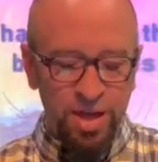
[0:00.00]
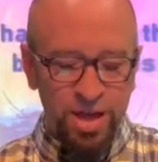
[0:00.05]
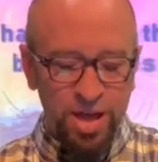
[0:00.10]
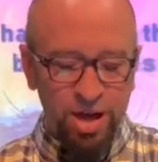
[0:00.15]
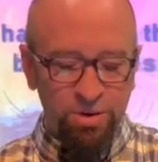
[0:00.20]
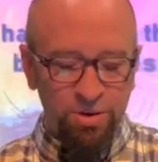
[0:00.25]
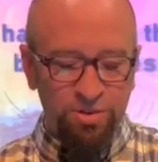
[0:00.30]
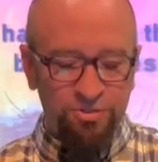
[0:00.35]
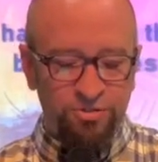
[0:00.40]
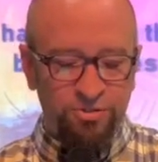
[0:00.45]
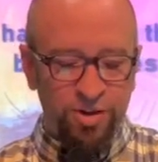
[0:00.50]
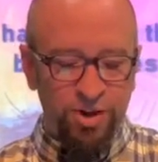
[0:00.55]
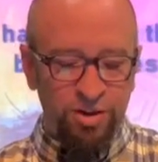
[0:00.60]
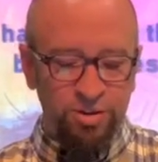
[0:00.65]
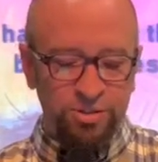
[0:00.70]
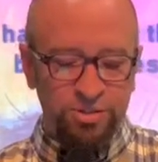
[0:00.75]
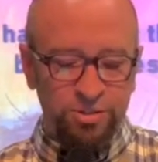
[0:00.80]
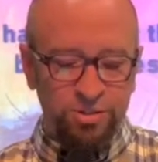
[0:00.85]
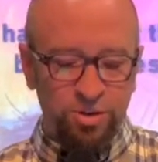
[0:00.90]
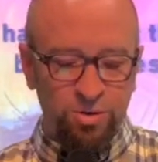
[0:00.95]
Harvey
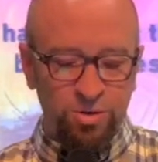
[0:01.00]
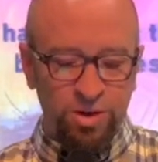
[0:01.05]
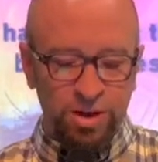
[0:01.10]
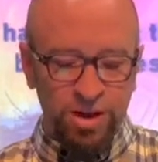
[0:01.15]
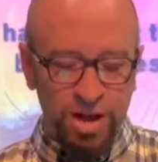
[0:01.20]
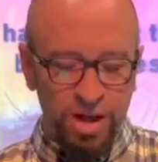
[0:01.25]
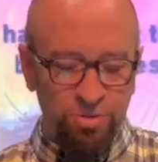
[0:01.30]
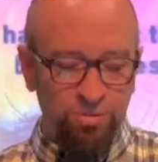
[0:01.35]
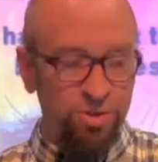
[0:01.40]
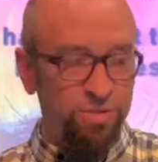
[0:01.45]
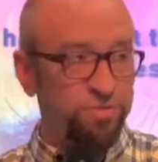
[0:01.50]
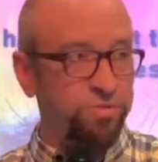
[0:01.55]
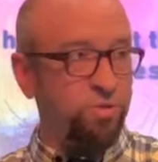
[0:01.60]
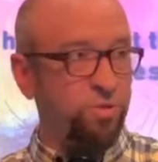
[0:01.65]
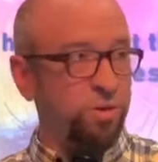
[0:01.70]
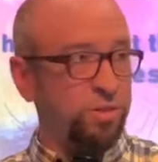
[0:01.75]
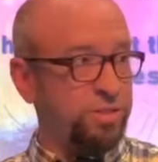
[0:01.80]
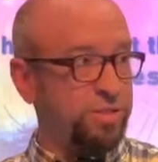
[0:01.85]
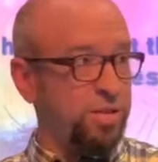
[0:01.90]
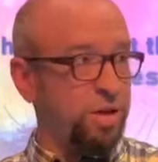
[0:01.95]
Firestone and Henry
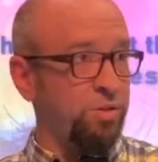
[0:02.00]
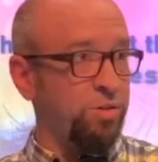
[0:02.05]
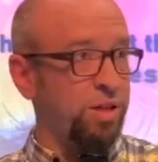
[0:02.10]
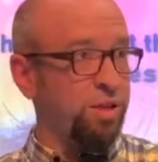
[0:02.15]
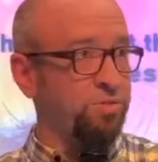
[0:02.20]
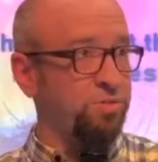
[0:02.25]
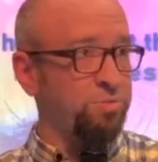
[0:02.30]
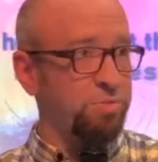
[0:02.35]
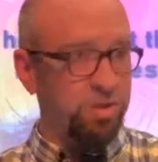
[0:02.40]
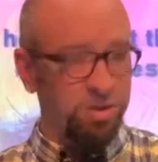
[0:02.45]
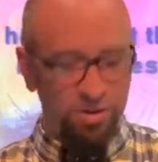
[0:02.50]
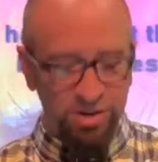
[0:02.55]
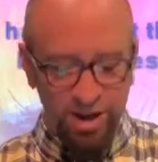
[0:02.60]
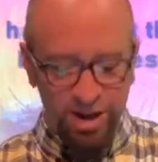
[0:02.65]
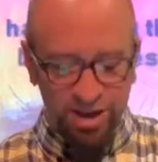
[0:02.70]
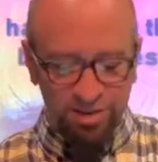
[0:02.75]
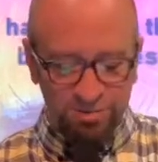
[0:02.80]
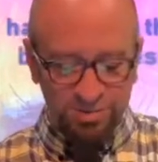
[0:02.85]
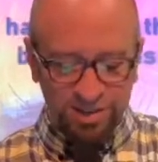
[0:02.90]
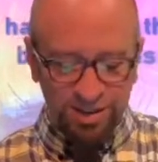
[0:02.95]
Ford sound like familiar
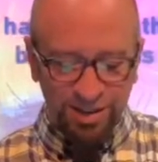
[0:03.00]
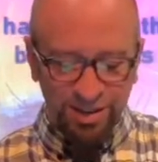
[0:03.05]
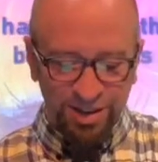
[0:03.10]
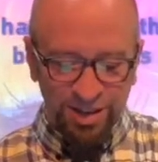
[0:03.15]
names,